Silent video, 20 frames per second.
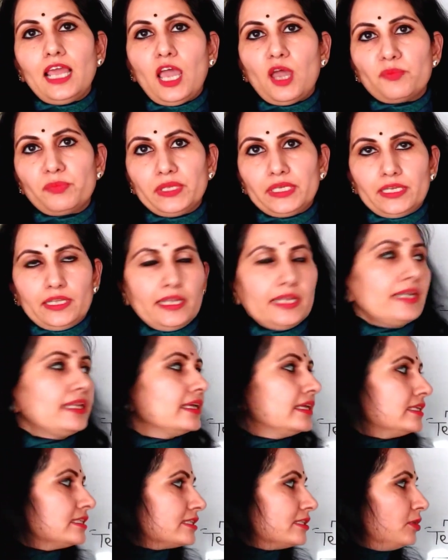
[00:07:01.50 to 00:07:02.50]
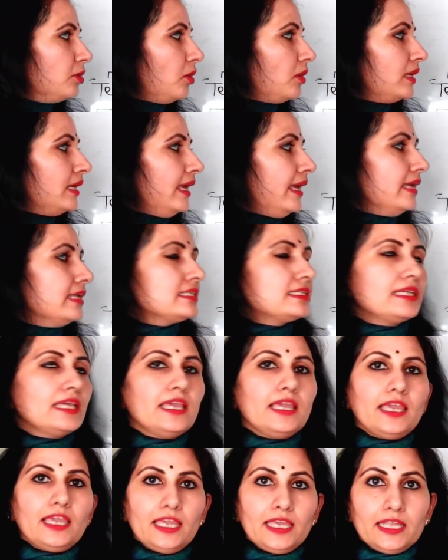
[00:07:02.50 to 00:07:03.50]
habitat is known as
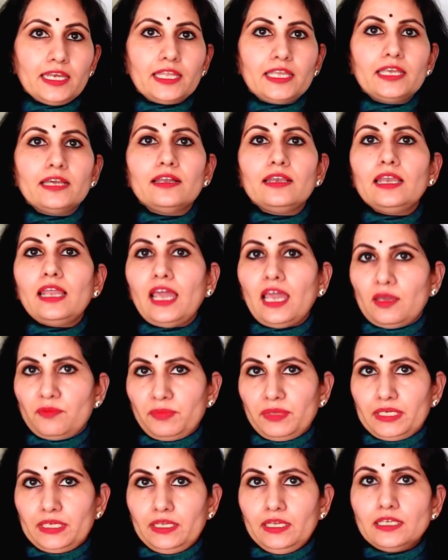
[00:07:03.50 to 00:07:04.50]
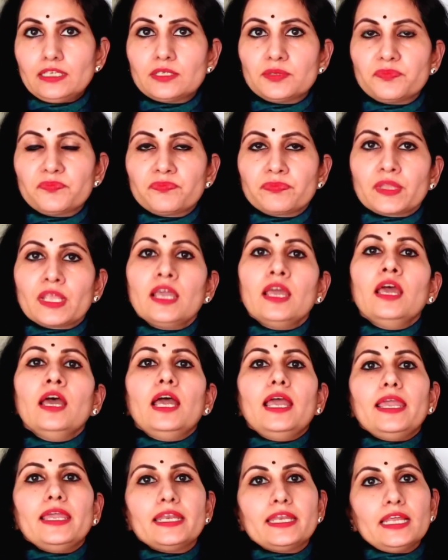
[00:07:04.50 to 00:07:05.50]
aerial habitat.
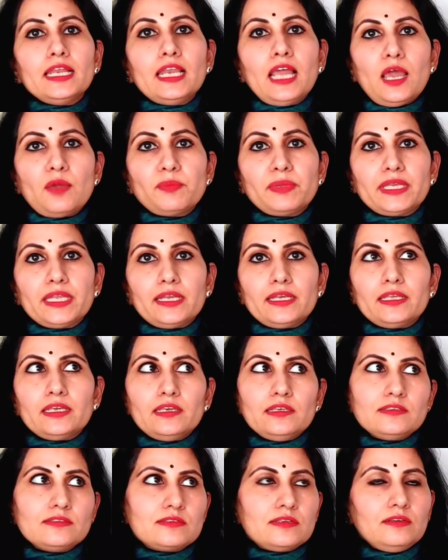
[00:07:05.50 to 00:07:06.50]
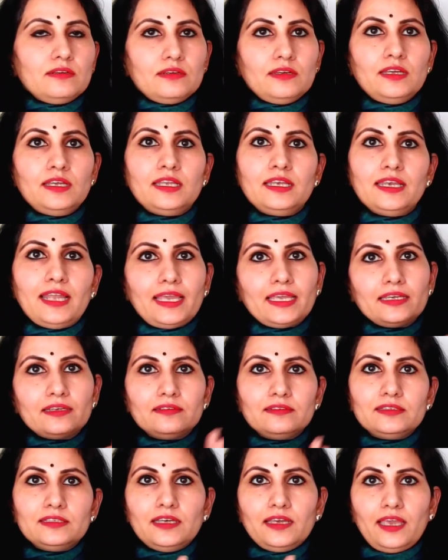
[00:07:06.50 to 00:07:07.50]
Aerial habitat is like
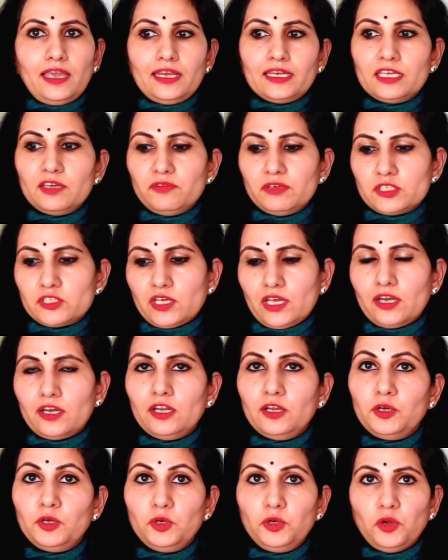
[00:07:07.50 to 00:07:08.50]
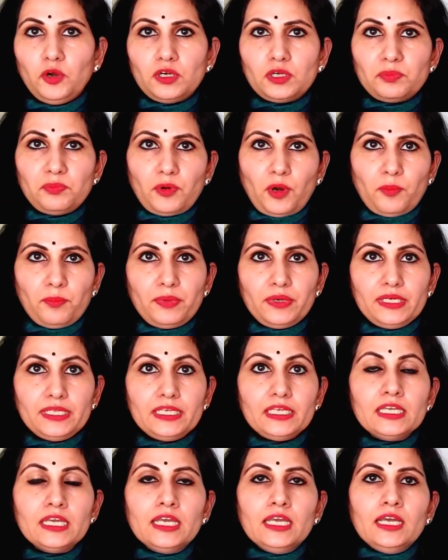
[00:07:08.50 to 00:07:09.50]
the algae which are not
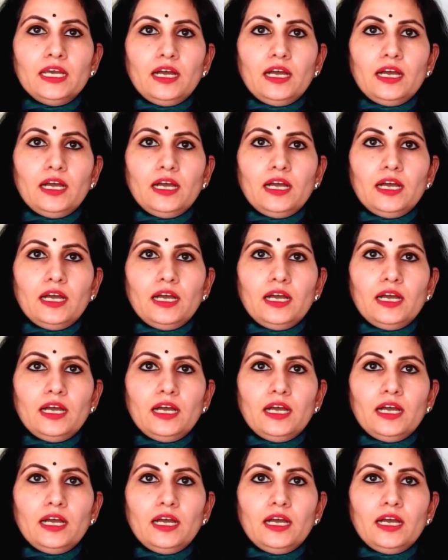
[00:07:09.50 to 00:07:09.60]
properly